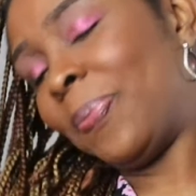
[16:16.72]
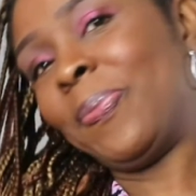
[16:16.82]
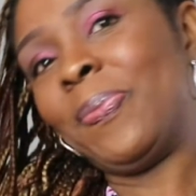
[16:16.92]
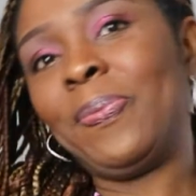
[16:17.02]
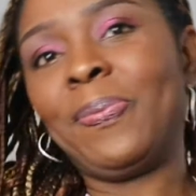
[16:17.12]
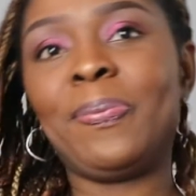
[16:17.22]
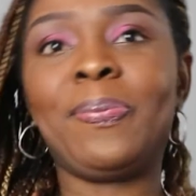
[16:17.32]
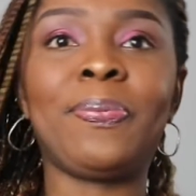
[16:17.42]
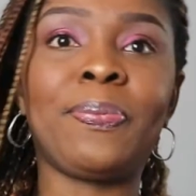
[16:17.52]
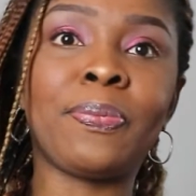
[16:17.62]

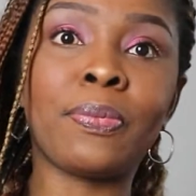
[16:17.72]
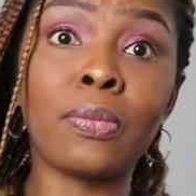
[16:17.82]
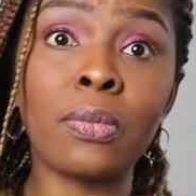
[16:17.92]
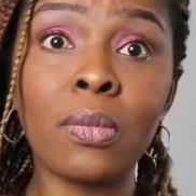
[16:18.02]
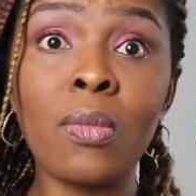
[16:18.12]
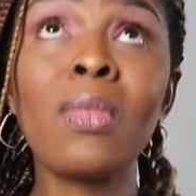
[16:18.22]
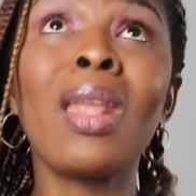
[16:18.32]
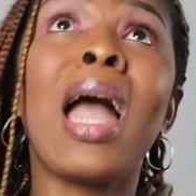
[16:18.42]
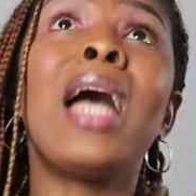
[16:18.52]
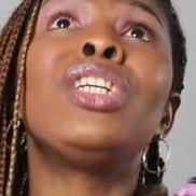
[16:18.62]

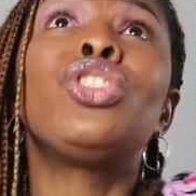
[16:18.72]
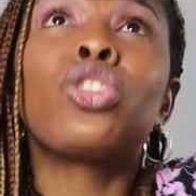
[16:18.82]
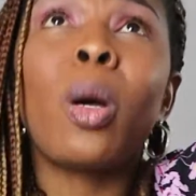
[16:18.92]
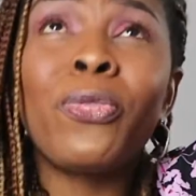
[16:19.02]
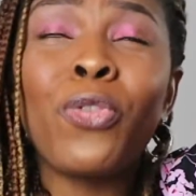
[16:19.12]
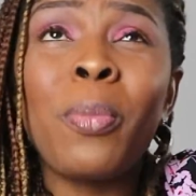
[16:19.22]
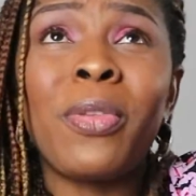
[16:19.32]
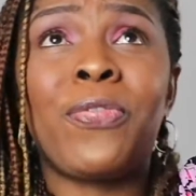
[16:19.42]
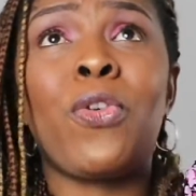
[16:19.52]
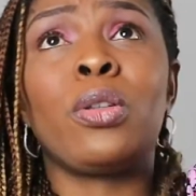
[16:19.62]
And he jumped from
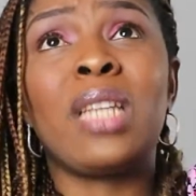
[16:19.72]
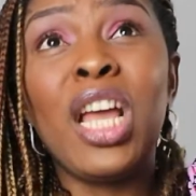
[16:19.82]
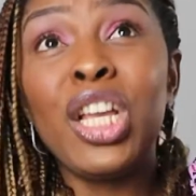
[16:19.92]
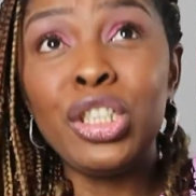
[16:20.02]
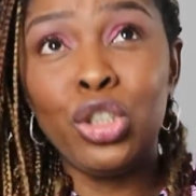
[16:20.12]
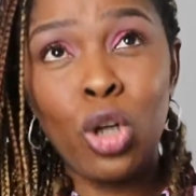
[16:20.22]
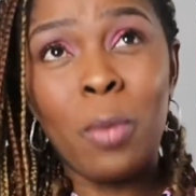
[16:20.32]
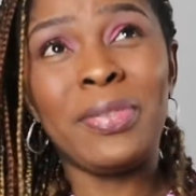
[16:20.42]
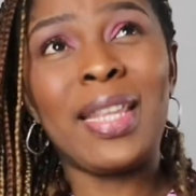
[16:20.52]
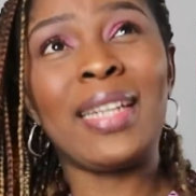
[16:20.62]
the front. He
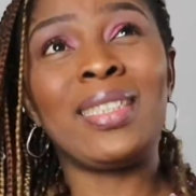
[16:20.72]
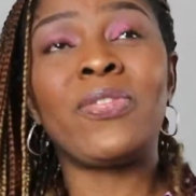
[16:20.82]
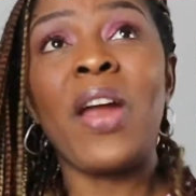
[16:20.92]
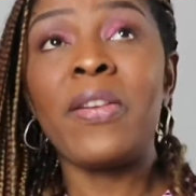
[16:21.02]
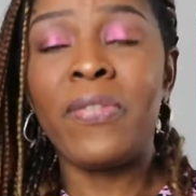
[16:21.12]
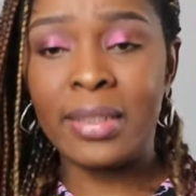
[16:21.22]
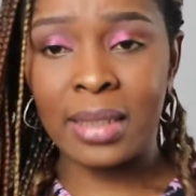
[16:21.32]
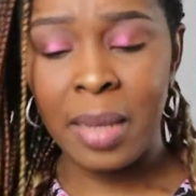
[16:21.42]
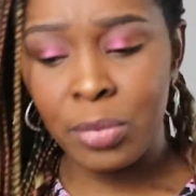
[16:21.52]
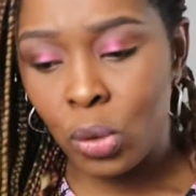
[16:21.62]
jumped decks very
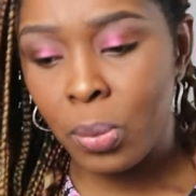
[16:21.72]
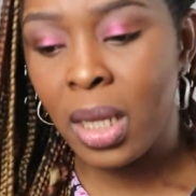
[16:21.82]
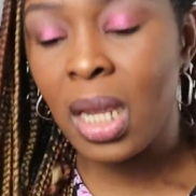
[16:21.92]
fast, came to me,